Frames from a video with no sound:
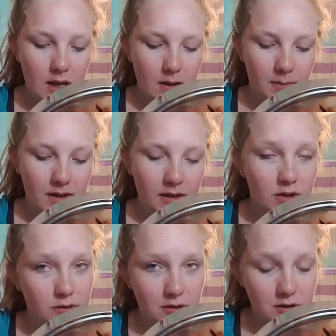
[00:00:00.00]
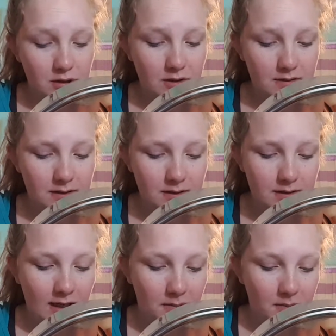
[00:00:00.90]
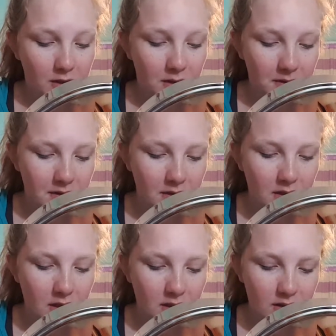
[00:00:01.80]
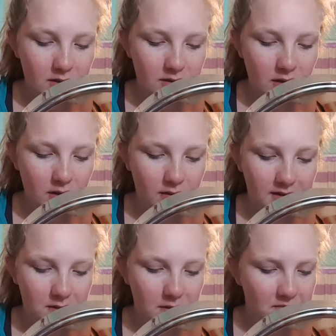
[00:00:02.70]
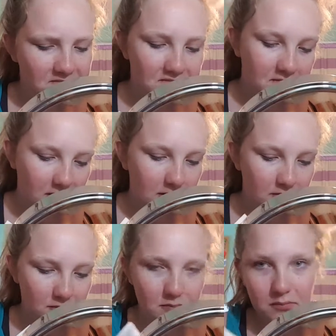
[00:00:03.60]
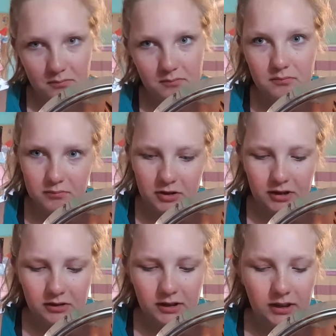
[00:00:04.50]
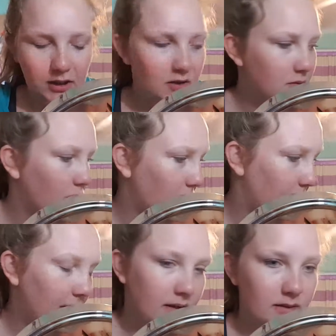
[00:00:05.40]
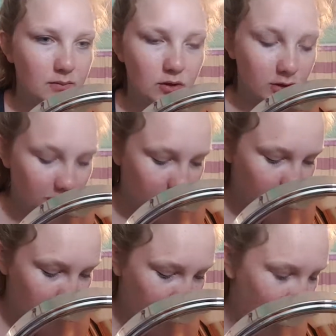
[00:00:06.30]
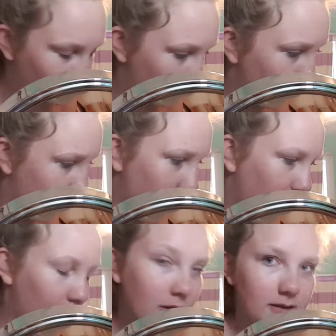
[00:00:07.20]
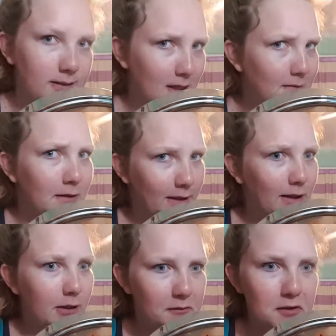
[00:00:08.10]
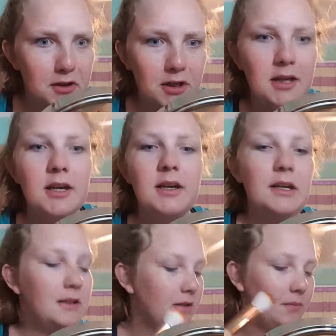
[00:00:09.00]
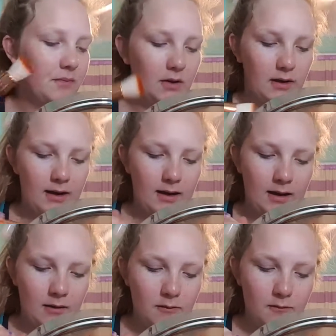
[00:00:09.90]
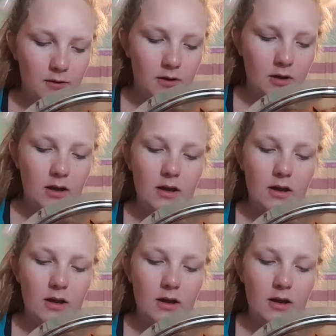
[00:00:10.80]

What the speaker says: but I do usually use a damp beauty blender, so it's clearly going to use more, because moisturizer, if you mix it with water, it's definitely going to go further. So, okay, now for